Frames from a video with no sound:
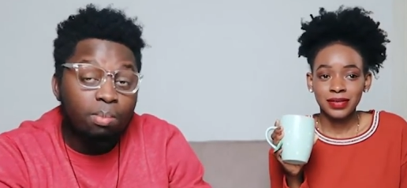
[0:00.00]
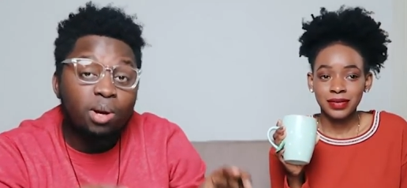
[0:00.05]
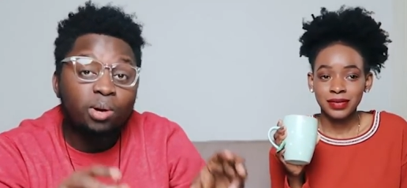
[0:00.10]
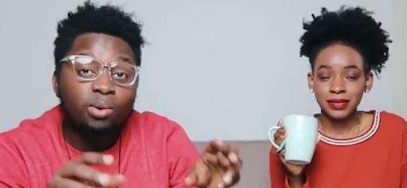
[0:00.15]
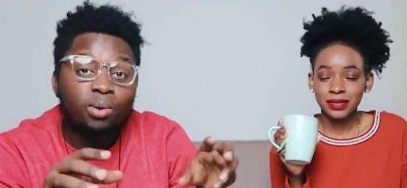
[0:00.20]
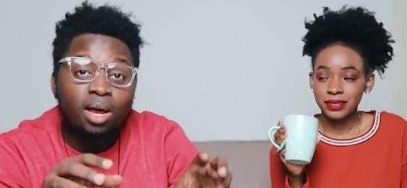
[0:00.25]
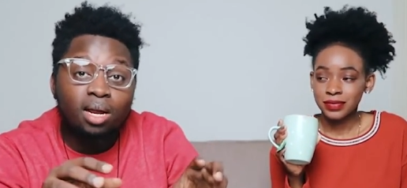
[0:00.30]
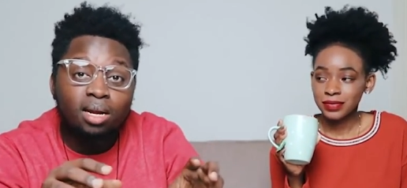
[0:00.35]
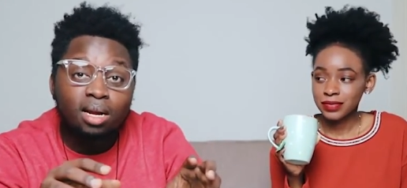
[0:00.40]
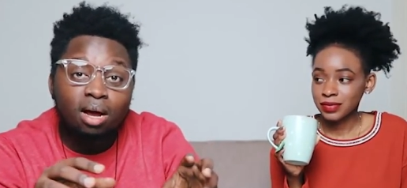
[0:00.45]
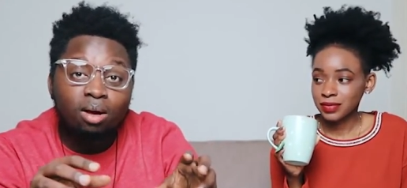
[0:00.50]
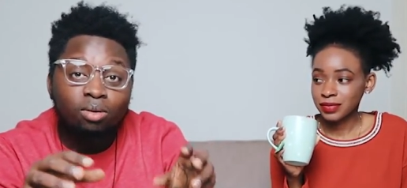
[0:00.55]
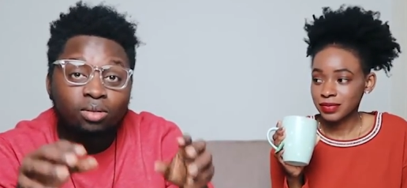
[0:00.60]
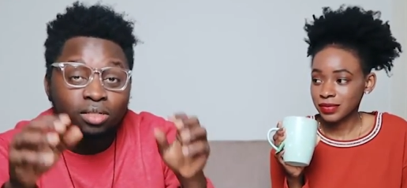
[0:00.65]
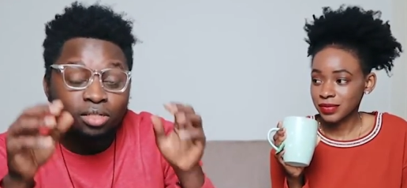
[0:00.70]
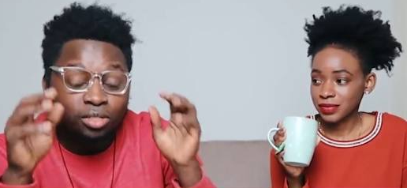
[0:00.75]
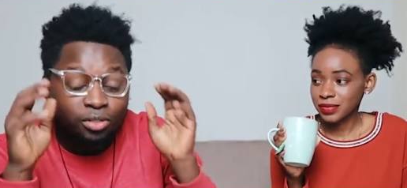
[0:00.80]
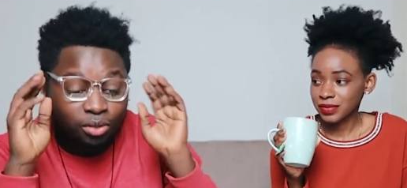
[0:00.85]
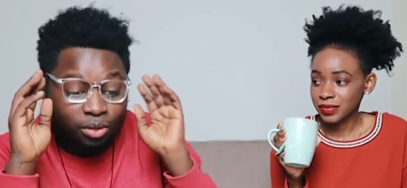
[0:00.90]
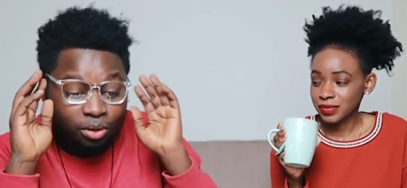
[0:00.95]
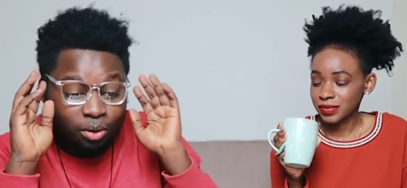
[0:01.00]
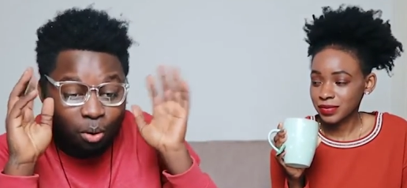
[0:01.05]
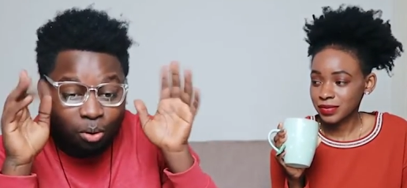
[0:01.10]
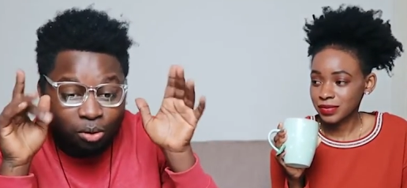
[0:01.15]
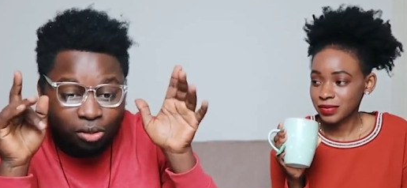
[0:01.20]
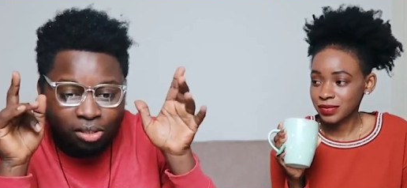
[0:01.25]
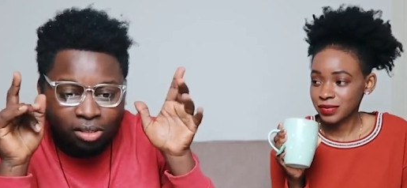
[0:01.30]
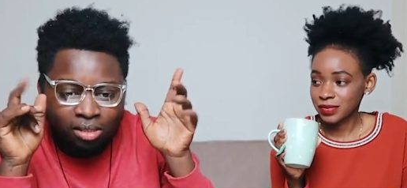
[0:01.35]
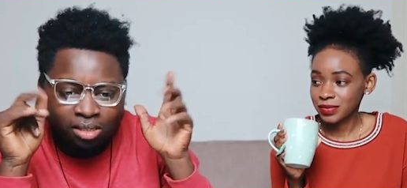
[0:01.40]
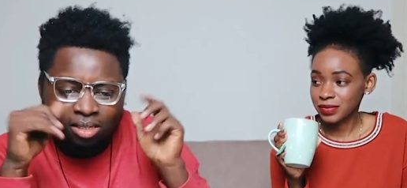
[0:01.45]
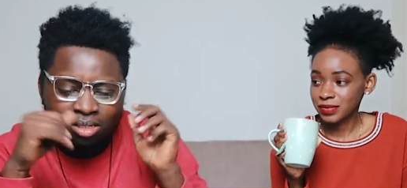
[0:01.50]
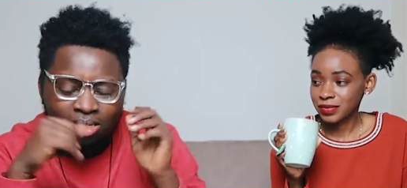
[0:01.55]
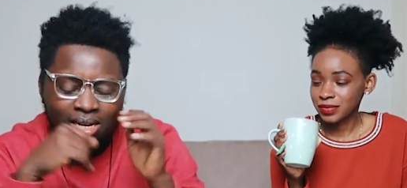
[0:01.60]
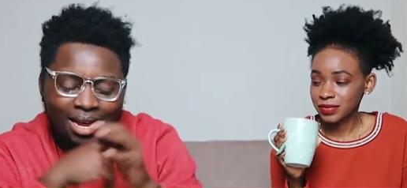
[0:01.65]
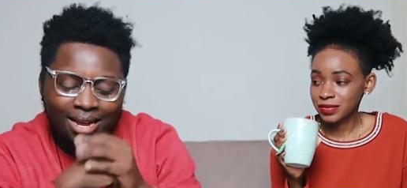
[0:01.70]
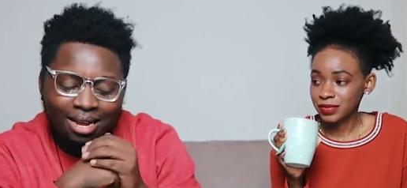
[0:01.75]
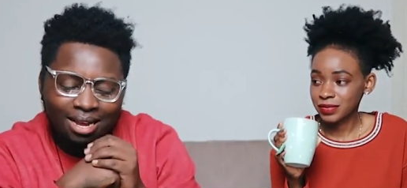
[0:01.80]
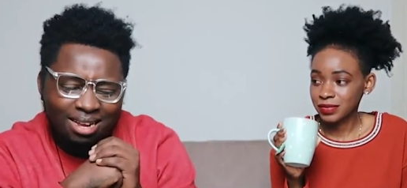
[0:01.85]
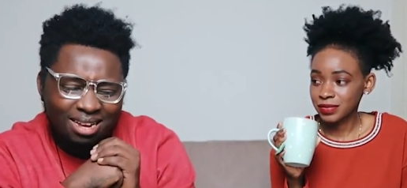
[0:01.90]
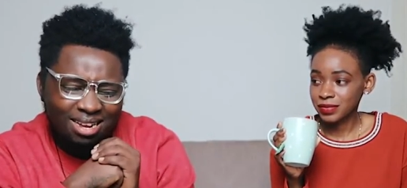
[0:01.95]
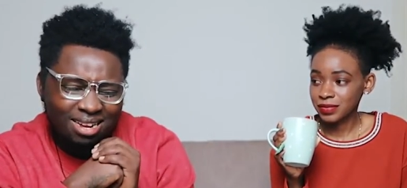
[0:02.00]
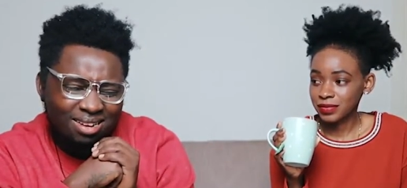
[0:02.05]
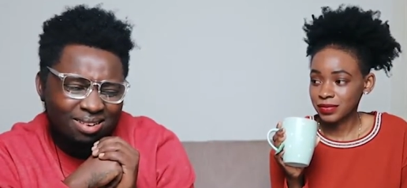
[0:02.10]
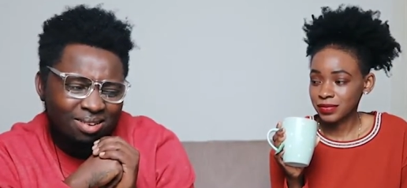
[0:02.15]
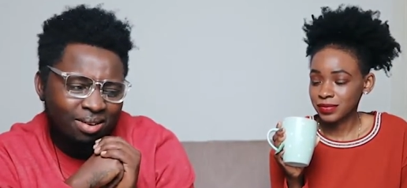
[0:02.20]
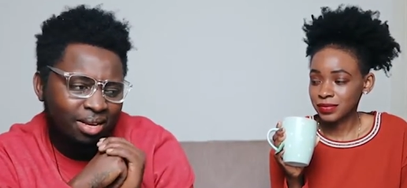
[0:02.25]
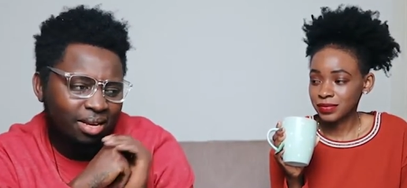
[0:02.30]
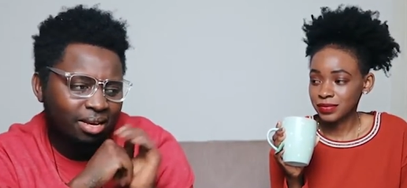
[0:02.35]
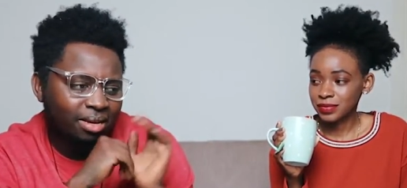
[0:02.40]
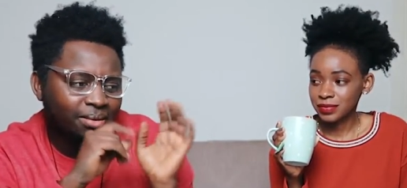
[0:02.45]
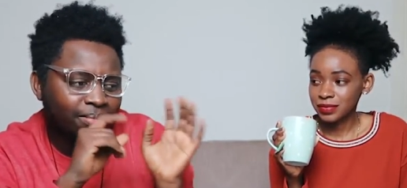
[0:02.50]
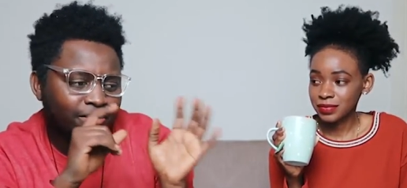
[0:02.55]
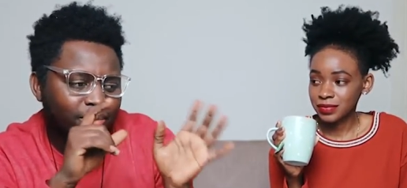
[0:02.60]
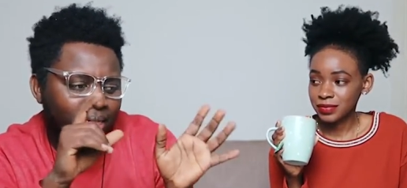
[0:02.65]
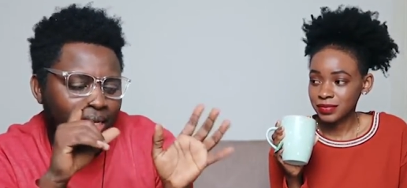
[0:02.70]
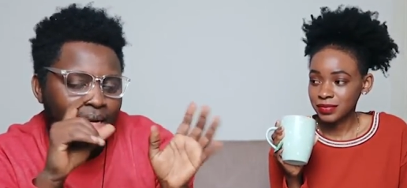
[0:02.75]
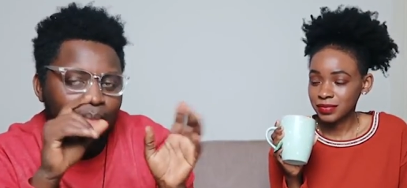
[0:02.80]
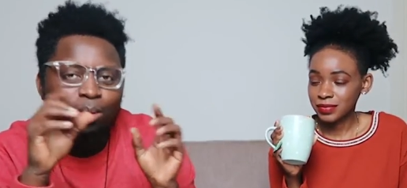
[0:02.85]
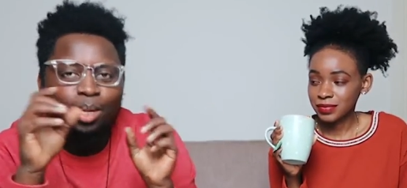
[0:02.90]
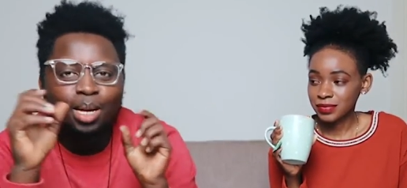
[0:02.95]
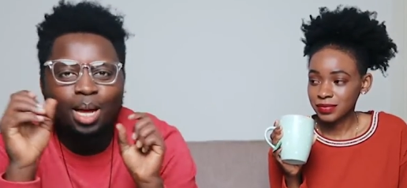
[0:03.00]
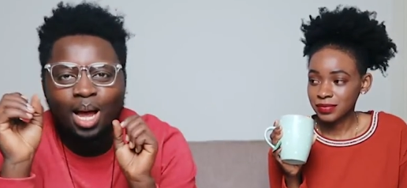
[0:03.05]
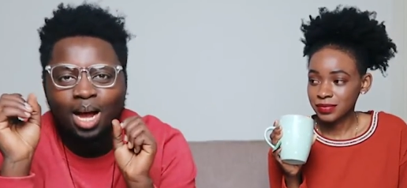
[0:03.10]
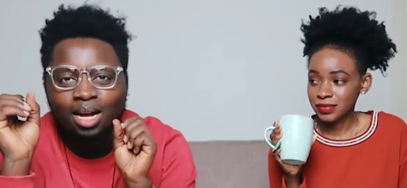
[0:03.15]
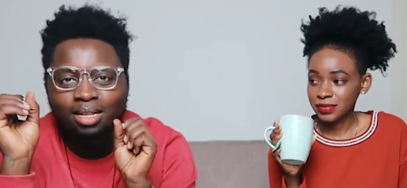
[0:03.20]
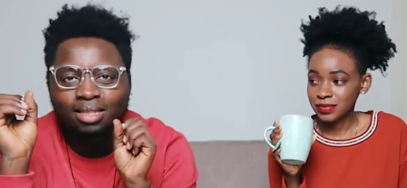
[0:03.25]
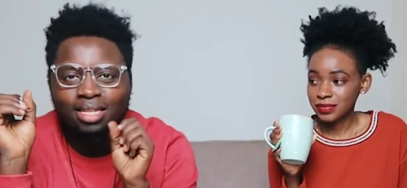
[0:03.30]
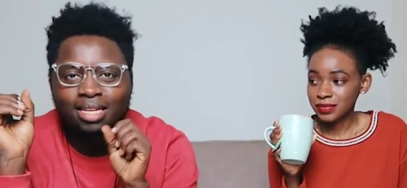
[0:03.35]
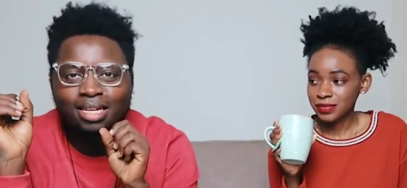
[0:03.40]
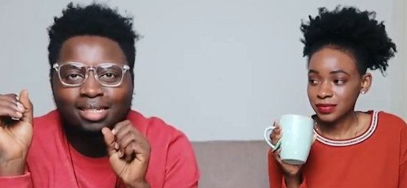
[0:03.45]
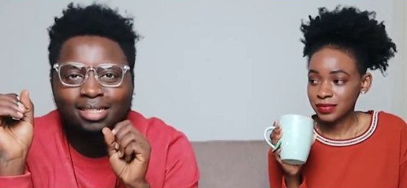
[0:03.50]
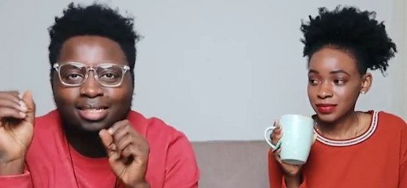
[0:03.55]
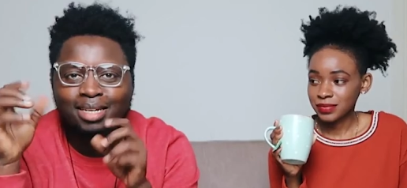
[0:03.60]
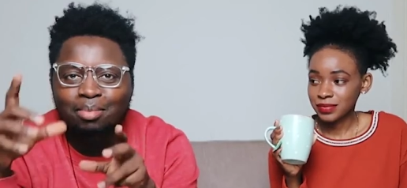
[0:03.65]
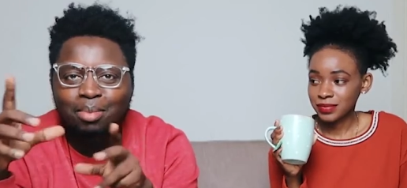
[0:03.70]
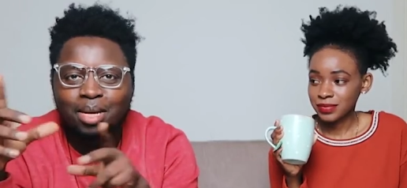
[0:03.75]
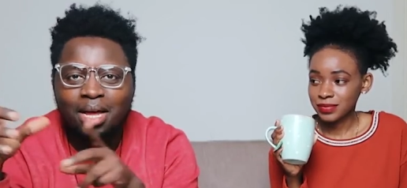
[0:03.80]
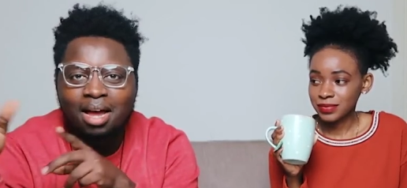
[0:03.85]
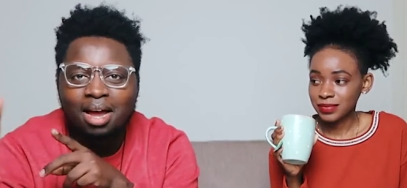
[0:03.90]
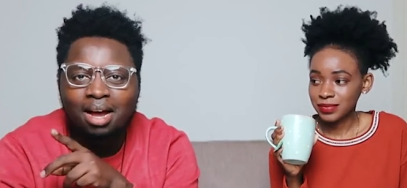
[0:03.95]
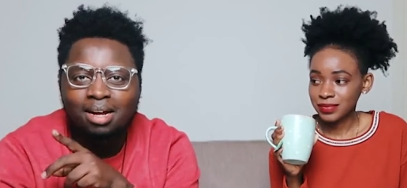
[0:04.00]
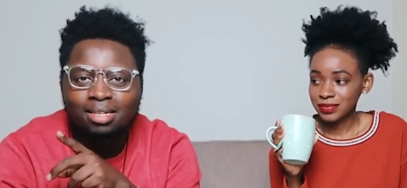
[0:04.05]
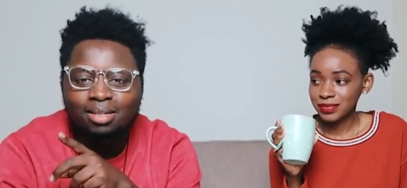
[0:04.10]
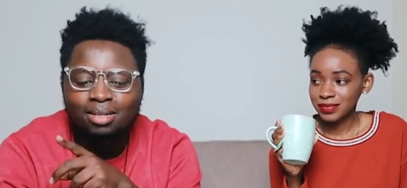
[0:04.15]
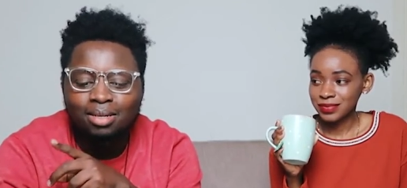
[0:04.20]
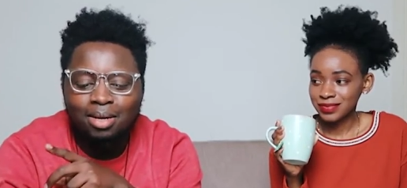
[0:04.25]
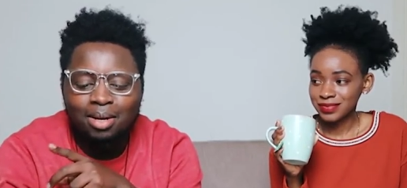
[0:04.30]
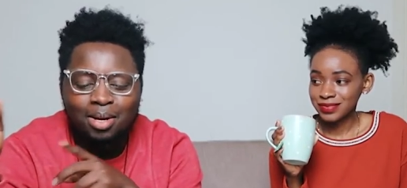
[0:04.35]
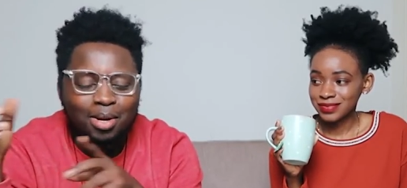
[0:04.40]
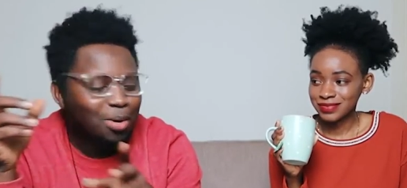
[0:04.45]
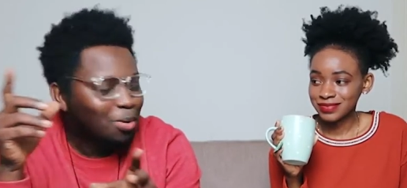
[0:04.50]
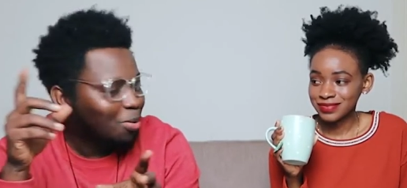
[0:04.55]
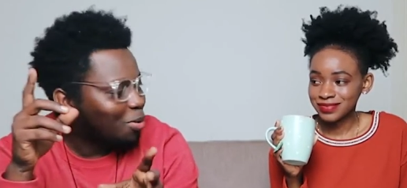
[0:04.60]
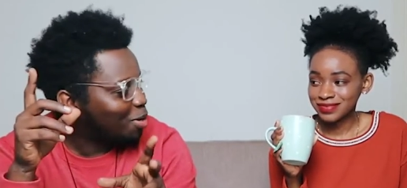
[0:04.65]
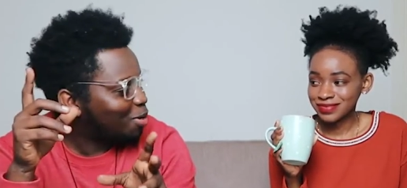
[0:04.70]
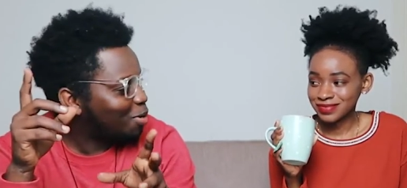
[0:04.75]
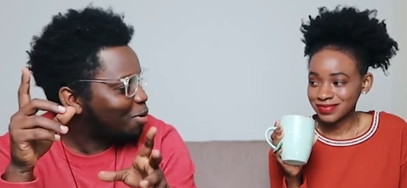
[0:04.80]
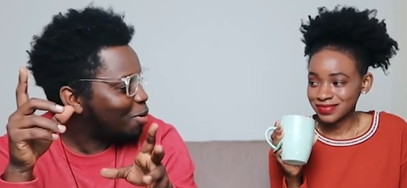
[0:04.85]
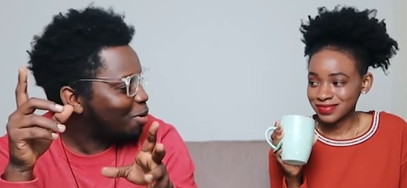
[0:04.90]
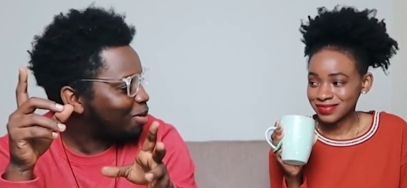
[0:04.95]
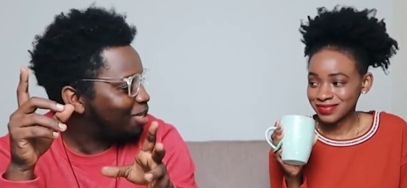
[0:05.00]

Speaker 1: But right now, since your conscience is like, ah, okay, let me act this, let me act what